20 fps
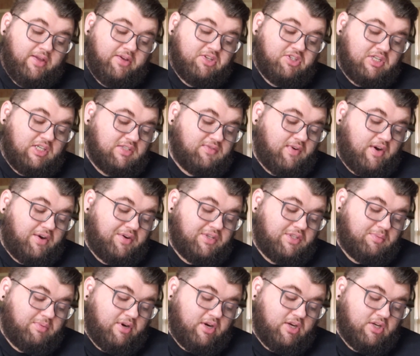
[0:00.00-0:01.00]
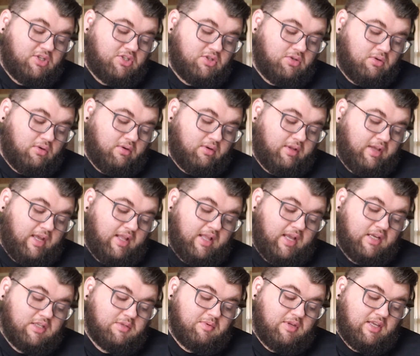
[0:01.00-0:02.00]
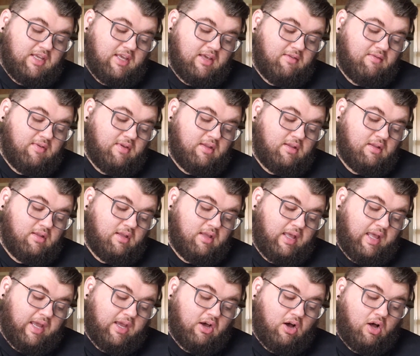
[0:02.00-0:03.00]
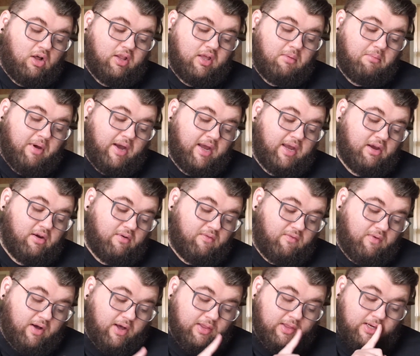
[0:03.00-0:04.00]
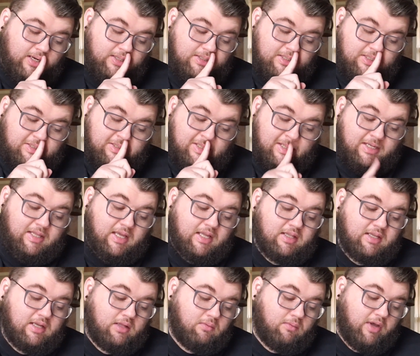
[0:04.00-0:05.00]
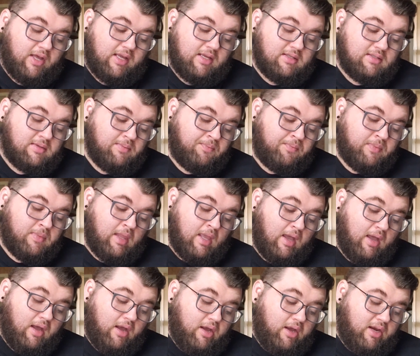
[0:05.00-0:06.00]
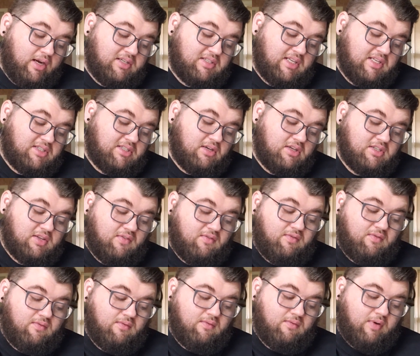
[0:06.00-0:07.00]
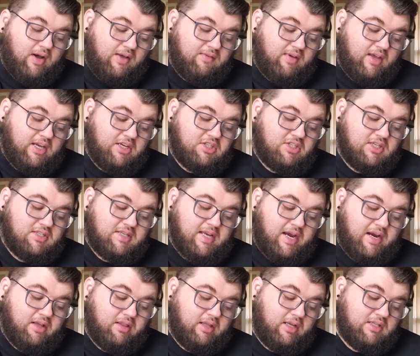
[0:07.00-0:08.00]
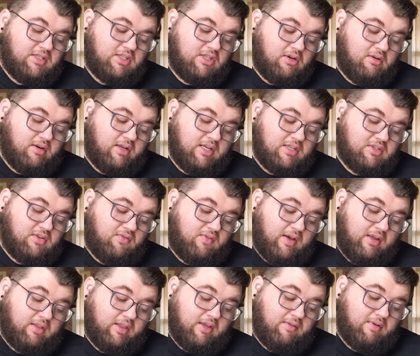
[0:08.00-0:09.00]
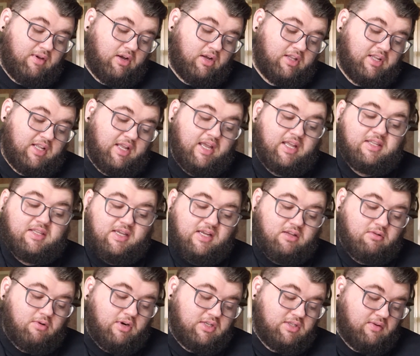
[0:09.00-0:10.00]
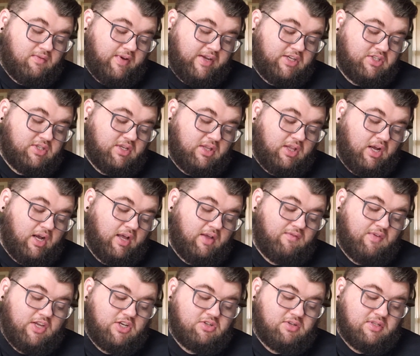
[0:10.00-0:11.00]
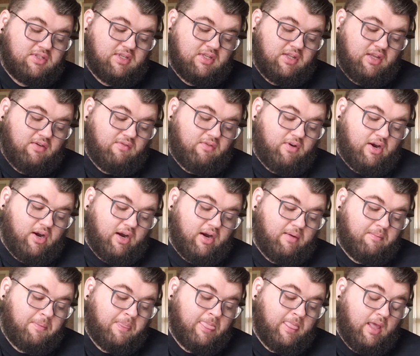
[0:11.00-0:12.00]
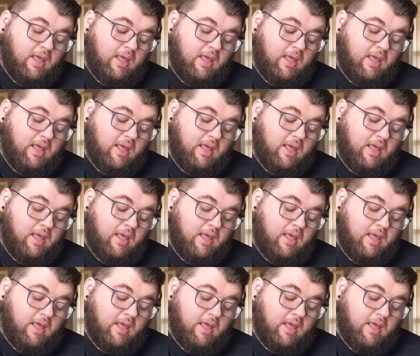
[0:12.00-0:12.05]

She is very spiritual and has been given a calling by her father to share the Indian ways. Her sister is a vivacious airline stewardess who found living on an Indian reservation not adventurous enough for her.